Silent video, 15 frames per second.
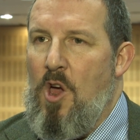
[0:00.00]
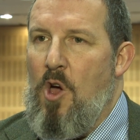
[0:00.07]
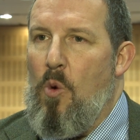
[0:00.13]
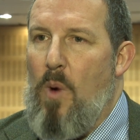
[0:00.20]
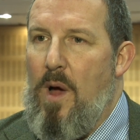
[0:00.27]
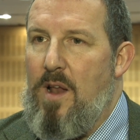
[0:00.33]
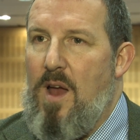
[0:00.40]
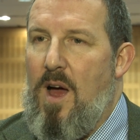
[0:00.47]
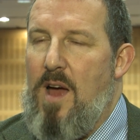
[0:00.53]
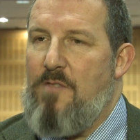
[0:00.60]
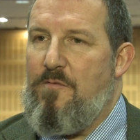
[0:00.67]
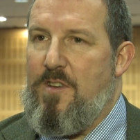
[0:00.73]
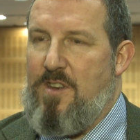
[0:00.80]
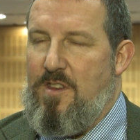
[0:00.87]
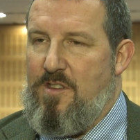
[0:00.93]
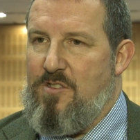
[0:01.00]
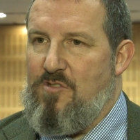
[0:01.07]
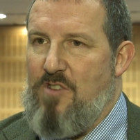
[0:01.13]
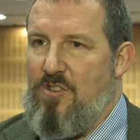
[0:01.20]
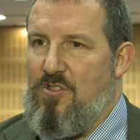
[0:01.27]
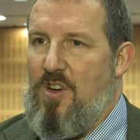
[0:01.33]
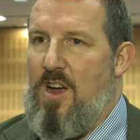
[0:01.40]
Well, I fit into the
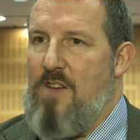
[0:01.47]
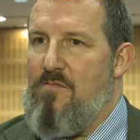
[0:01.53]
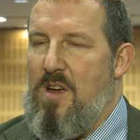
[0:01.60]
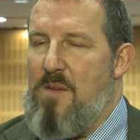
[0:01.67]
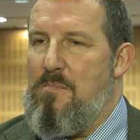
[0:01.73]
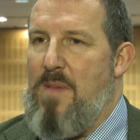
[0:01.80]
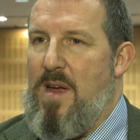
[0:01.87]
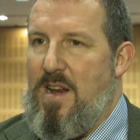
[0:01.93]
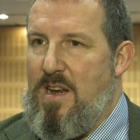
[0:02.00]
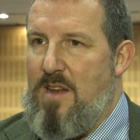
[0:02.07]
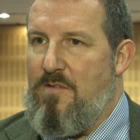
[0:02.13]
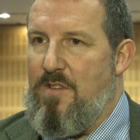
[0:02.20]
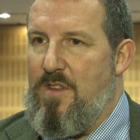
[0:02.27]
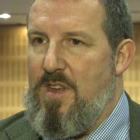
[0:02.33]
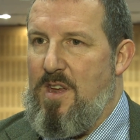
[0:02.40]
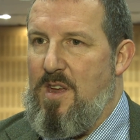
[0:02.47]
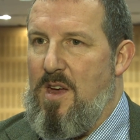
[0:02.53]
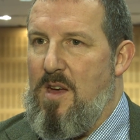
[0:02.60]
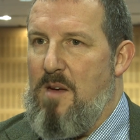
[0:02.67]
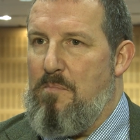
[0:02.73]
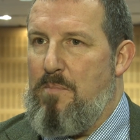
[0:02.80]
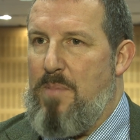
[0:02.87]
structure. I write mainly for
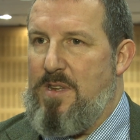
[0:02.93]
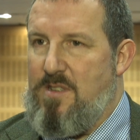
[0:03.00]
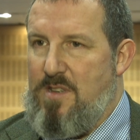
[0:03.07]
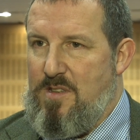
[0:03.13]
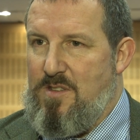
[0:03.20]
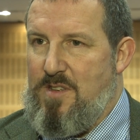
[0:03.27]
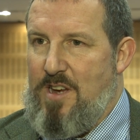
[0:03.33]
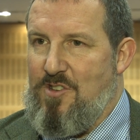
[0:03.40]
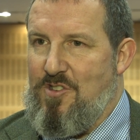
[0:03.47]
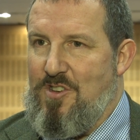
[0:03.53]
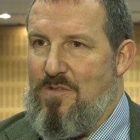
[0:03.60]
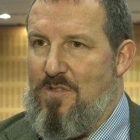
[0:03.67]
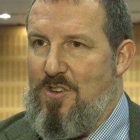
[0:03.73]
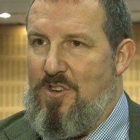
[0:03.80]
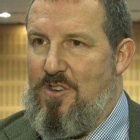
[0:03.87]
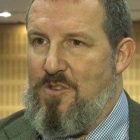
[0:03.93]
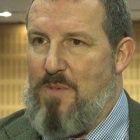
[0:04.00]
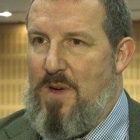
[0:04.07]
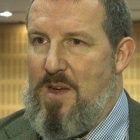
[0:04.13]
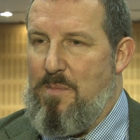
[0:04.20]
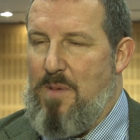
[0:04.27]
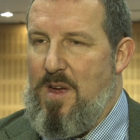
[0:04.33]
the business section of the
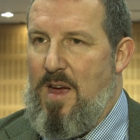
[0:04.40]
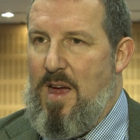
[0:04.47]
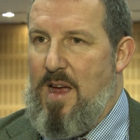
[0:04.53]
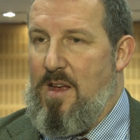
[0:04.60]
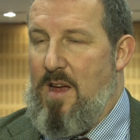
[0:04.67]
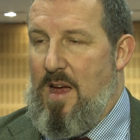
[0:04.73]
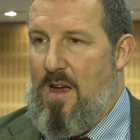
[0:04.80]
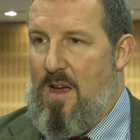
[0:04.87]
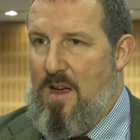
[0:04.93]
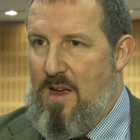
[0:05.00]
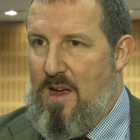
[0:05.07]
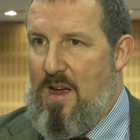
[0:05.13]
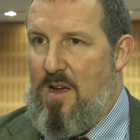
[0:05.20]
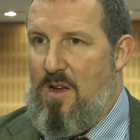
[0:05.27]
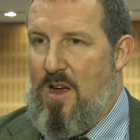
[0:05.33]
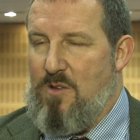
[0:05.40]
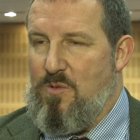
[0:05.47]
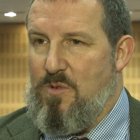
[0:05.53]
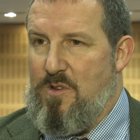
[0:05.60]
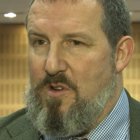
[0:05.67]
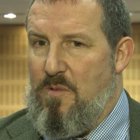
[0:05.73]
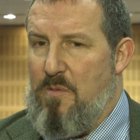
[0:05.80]
newspaper, as
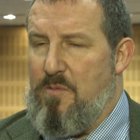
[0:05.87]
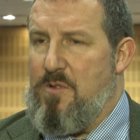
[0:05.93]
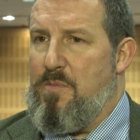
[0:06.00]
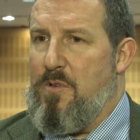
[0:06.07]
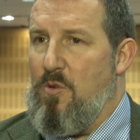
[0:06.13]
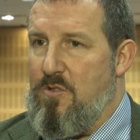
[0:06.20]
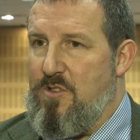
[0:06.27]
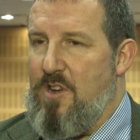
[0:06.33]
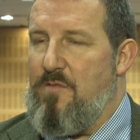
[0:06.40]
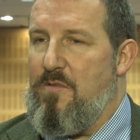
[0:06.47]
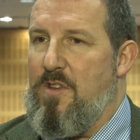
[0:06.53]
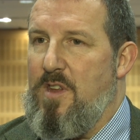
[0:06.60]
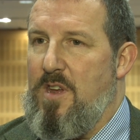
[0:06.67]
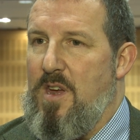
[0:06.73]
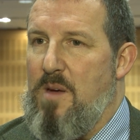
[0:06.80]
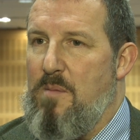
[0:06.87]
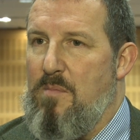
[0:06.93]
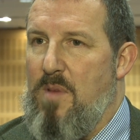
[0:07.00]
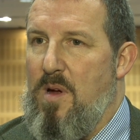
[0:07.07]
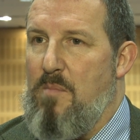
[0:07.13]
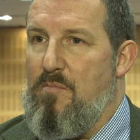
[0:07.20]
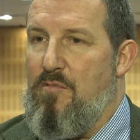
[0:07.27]
we saw, but also for the
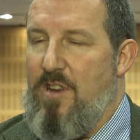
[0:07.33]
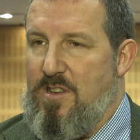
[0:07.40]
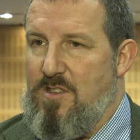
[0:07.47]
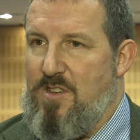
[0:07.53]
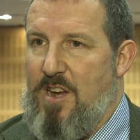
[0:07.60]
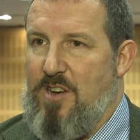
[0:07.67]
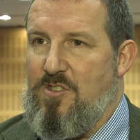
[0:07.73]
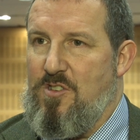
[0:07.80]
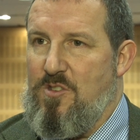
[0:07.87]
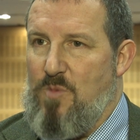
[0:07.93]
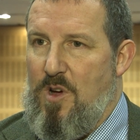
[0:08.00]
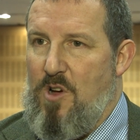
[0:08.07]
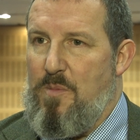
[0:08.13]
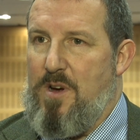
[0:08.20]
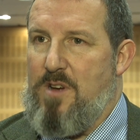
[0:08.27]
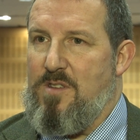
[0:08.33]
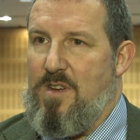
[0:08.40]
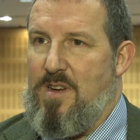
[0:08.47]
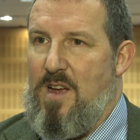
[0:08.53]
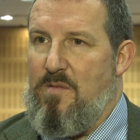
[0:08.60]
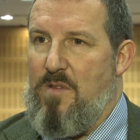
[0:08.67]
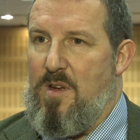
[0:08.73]
Britain section as well, because I
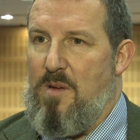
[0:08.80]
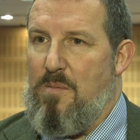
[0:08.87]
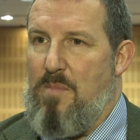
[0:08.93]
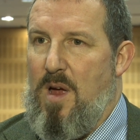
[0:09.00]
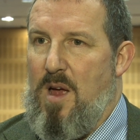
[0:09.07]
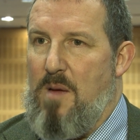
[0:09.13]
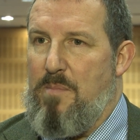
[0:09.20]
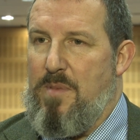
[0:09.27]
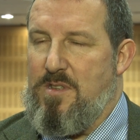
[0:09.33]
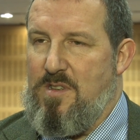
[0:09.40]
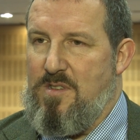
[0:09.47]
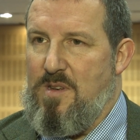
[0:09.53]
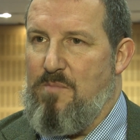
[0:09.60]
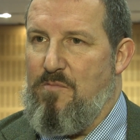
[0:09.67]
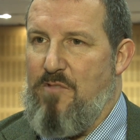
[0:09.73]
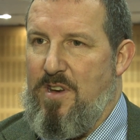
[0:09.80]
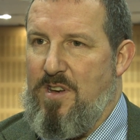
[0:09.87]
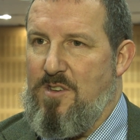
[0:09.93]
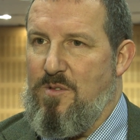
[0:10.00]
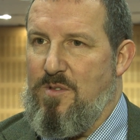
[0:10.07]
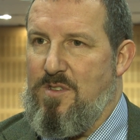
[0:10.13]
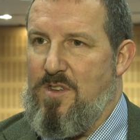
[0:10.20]
cover business in
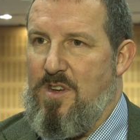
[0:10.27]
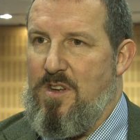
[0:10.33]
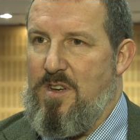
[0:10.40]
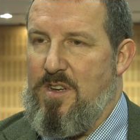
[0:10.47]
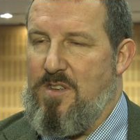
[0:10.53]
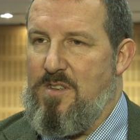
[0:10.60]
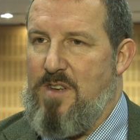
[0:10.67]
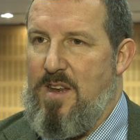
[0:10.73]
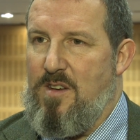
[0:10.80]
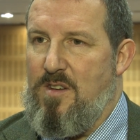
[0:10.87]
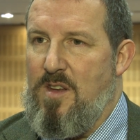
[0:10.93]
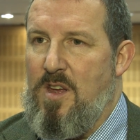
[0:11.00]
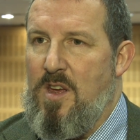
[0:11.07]
Britain to a certain extent.